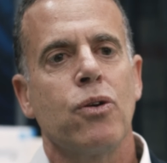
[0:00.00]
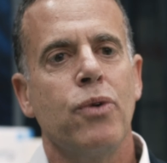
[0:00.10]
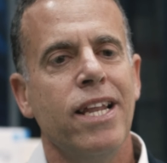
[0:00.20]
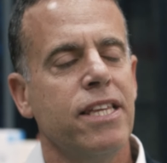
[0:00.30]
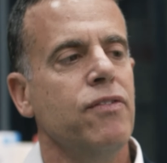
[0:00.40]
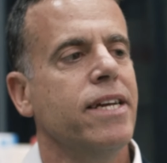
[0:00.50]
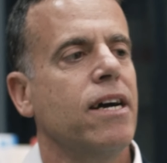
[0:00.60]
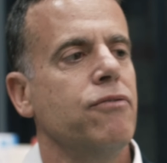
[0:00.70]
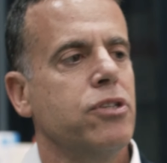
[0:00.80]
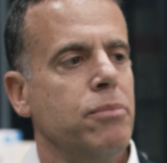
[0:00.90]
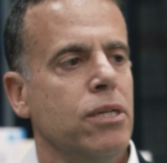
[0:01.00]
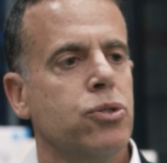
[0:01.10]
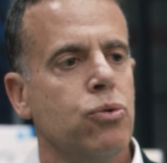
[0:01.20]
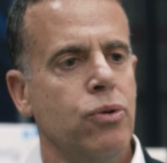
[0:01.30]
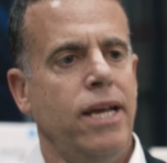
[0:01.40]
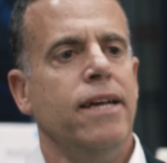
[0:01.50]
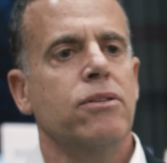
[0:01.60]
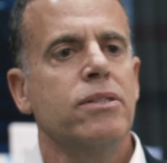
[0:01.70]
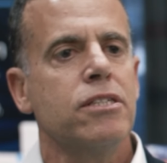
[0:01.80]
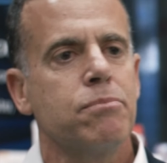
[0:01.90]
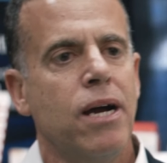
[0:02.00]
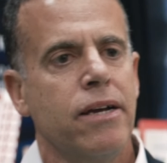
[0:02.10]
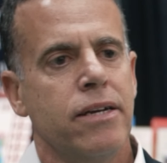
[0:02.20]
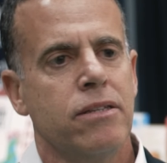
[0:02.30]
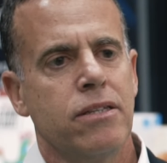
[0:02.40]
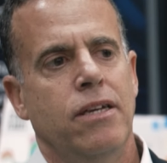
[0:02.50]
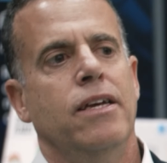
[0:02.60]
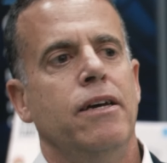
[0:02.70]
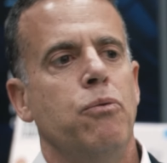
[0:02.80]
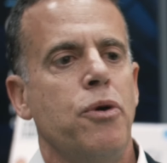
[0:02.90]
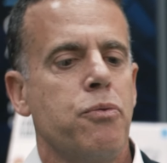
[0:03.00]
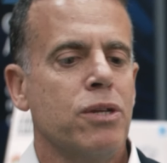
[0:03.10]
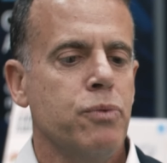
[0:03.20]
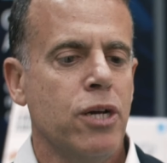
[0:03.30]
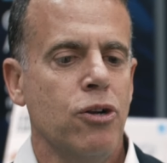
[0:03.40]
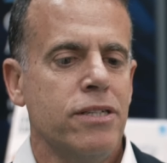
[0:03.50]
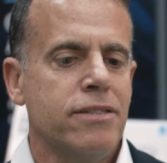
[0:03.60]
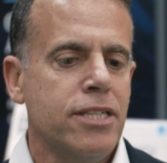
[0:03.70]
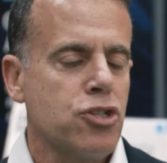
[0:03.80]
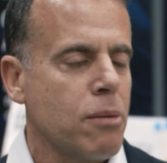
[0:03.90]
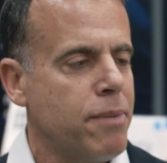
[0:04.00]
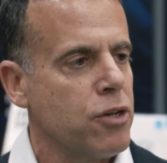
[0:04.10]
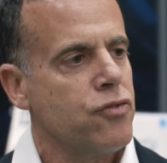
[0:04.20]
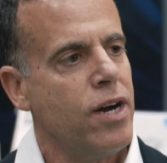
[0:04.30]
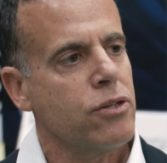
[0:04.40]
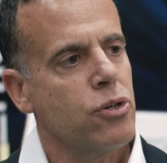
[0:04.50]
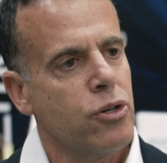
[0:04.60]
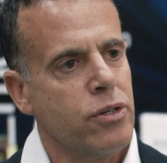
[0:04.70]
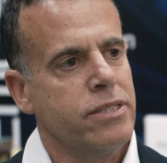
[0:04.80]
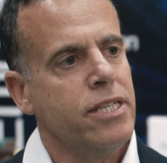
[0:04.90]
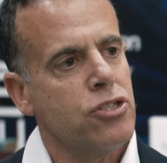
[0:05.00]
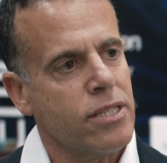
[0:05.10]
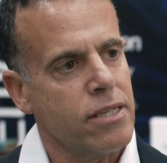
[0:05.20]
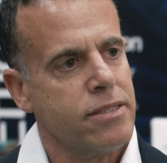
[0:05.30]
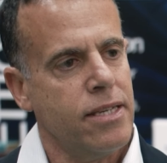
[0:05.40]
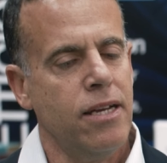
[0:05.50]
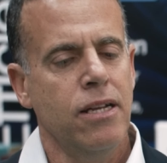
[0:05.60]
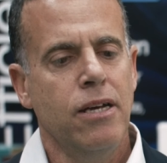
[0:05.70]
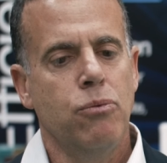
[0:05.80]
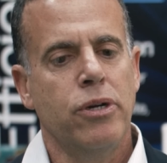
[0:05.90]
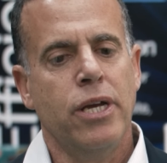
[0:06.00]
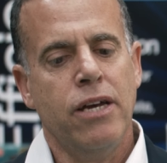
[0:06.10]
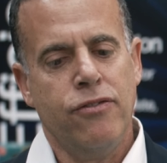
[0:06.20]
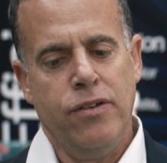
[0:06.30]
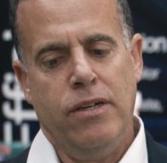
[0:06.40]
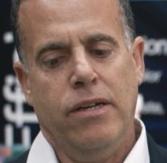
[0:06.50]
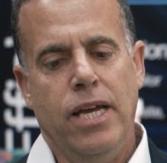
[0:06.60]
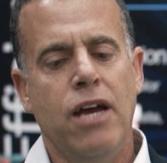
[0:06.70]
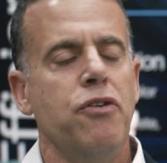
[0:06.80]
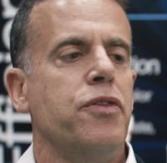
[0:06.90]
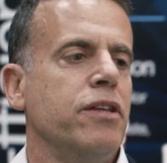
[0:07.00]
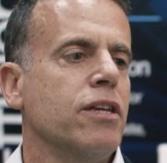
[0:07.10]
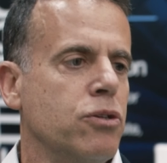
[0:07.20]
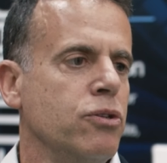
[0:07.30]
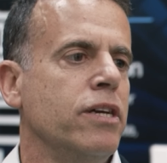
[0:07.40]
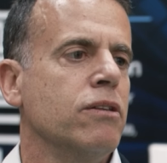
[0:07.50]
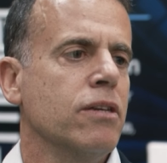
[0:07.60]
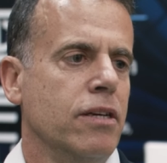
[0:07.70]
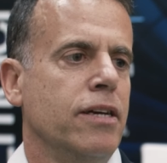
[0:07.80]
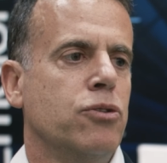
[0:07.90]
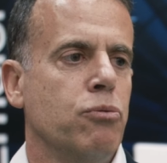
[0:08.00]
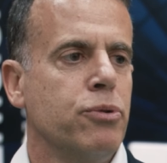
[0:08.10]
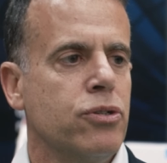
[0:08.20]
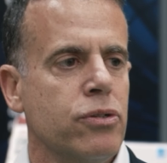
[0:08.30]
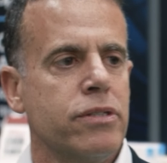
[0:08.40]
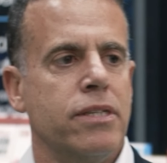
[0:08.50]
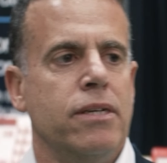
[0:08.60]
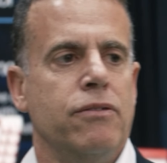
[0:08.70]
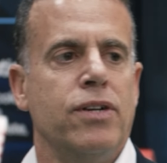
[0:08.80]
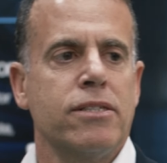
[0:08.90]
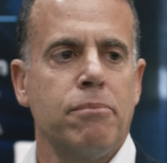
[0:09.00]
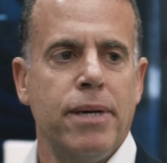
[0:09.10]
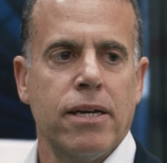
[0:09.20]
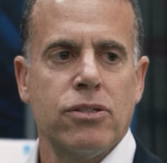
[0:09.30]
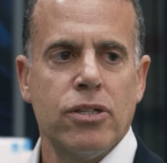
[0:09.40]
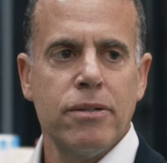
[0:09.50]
relatively comfortable to enter this market with what we call this digital pouch factory or a digital cell, where you have everything that you need to produce flexible packaging.